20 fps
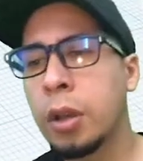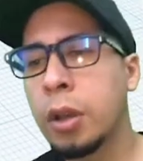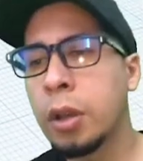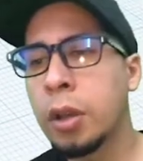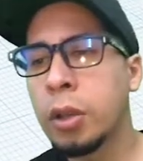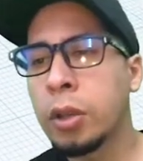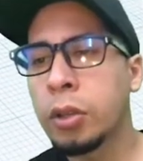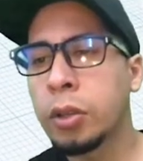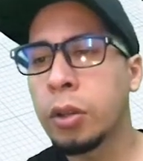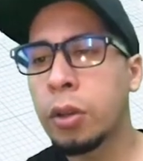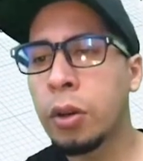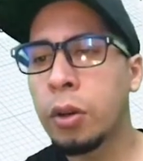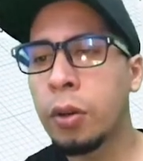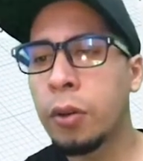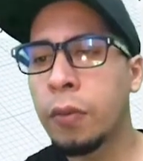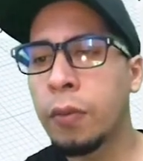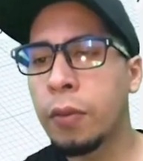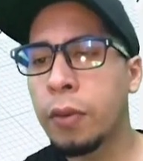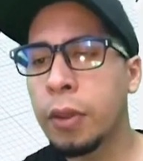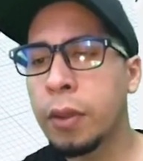So
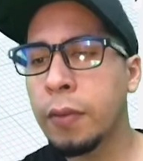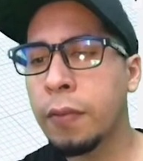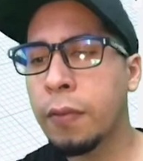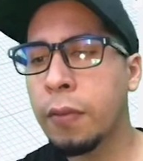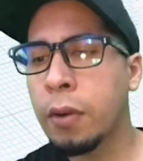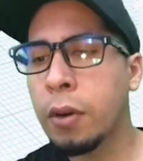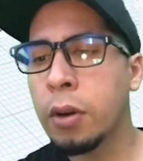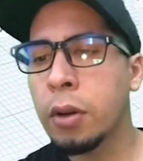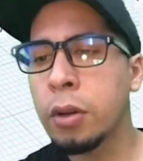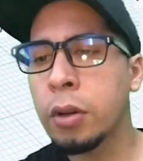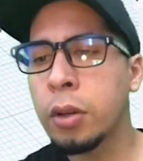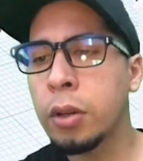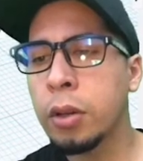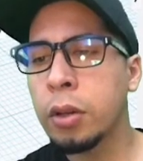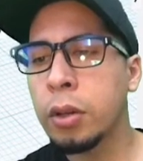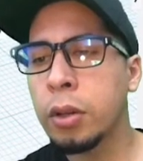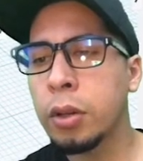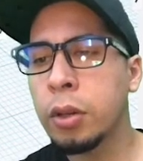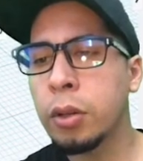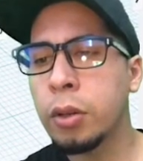for the front,
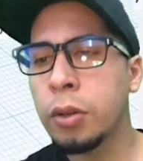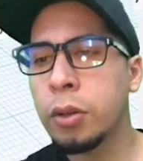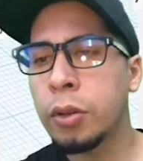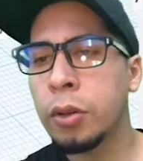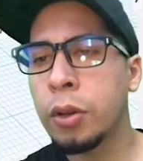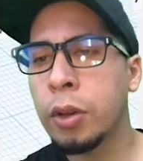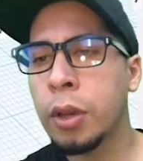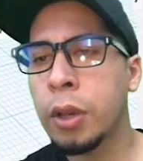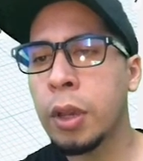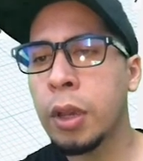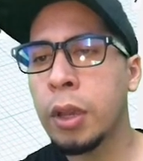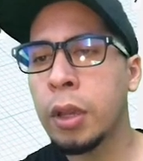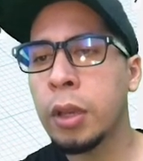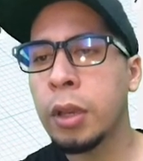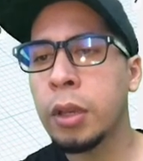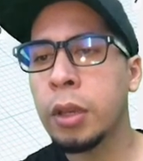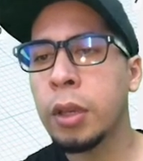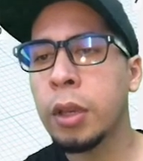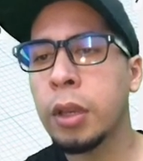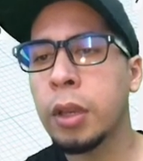you
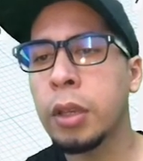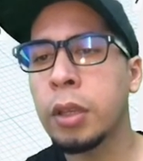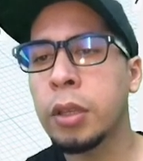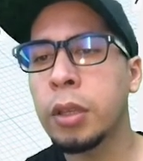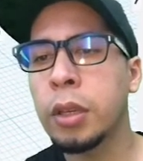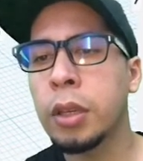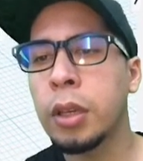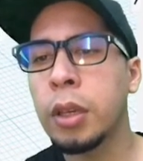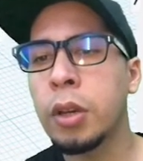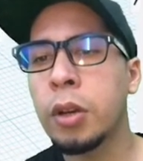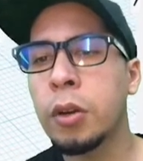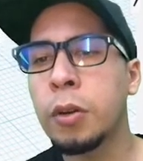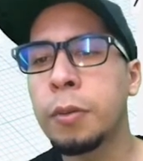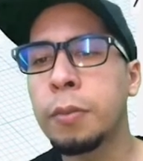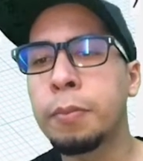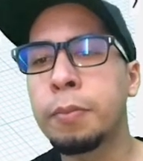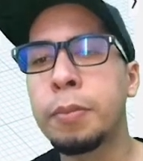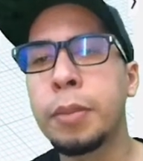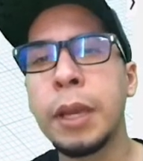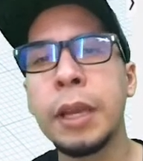can see here
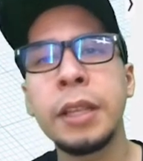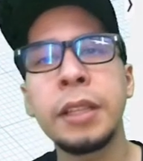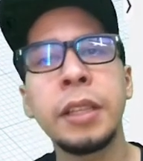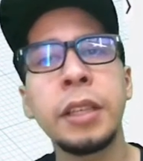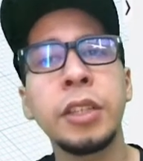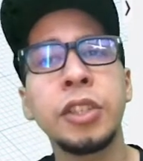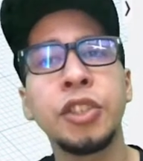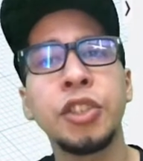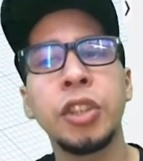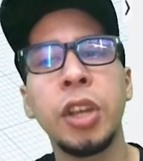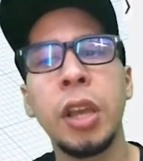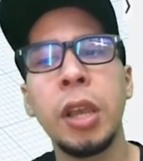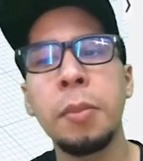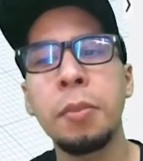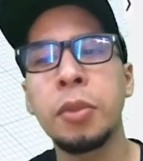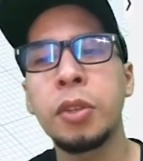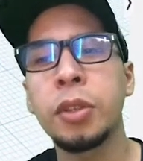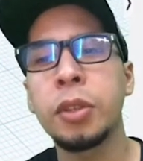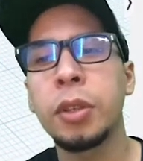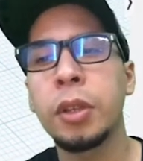basic
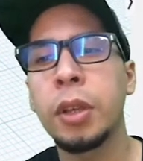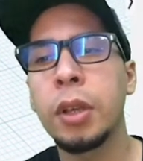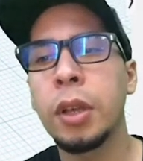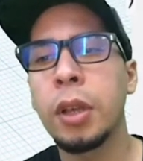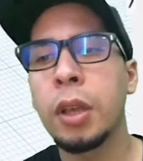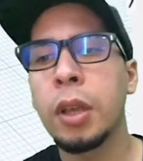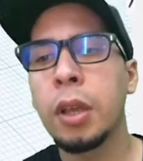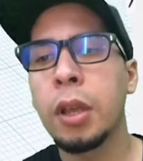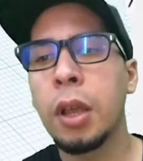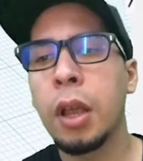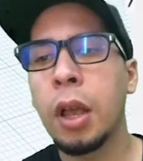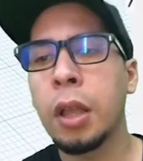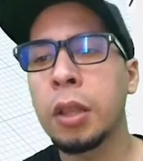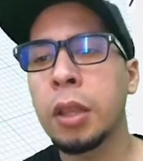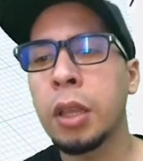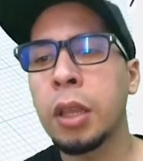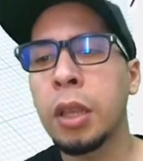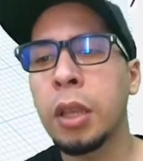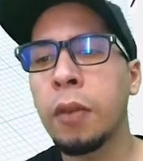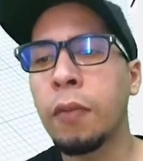shapes, and
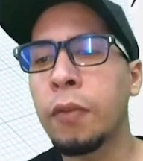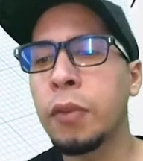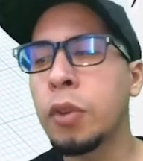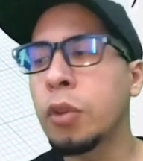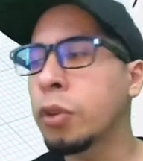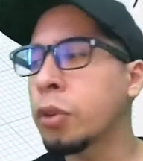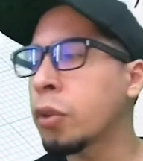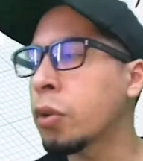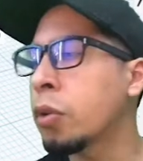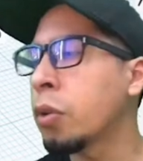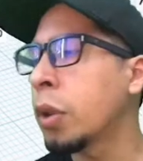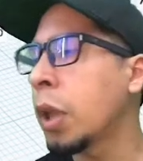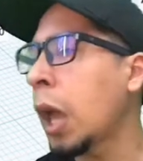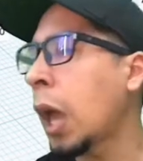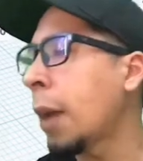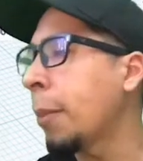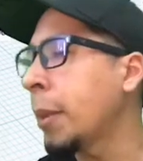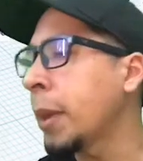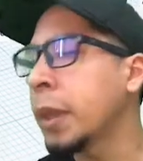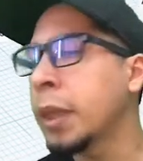then if you scroll
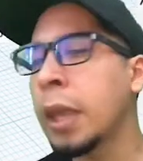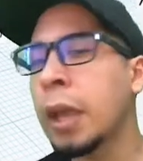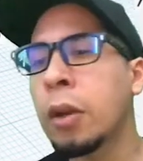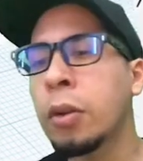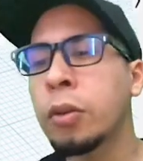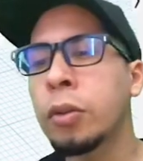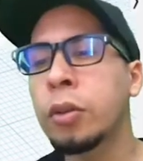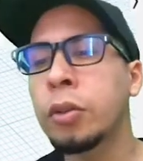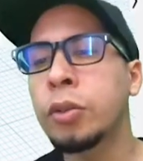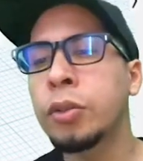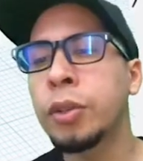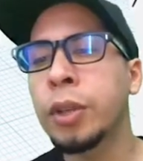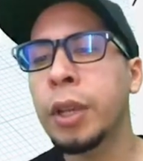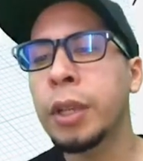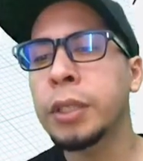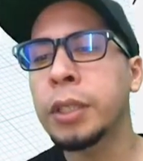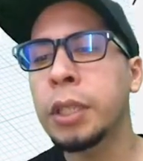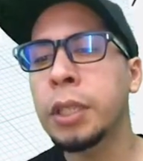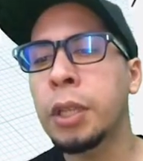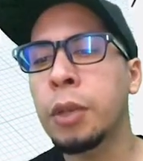up and down, you
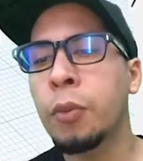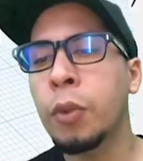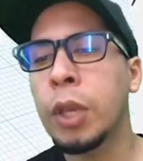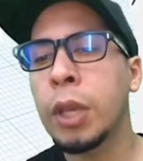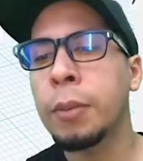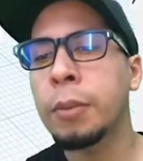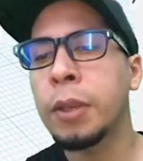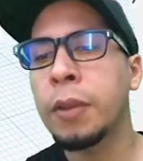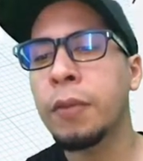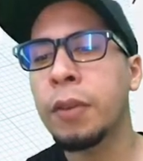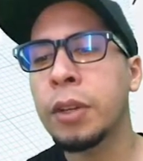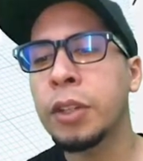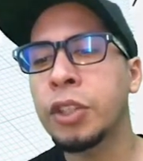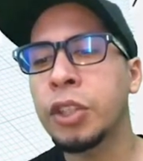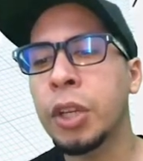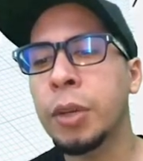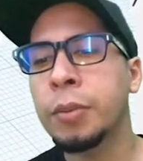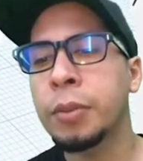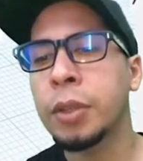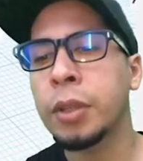can see that we have different
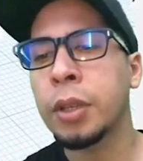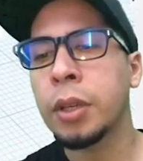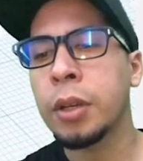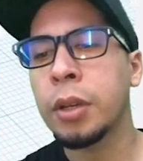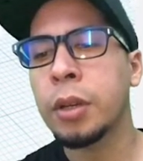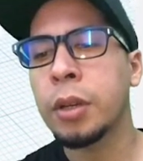shapes in there.